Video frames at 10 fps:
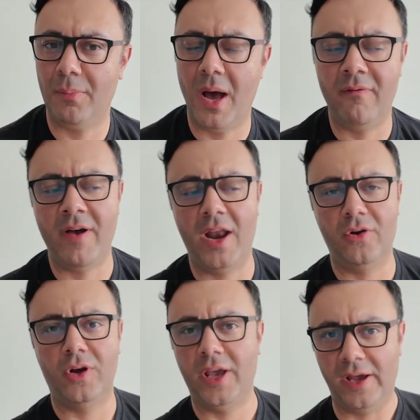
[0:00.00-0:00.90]
I've had
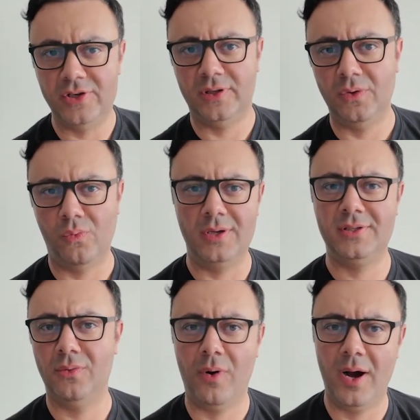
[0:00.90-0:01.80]
it occasionally,
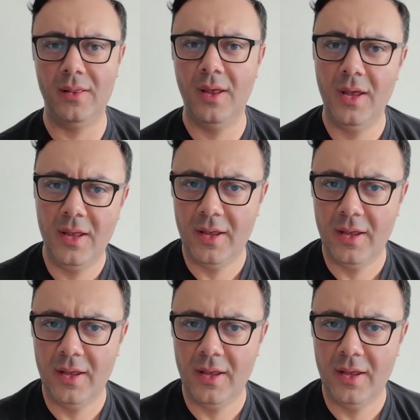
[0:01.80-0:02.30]
once in a while.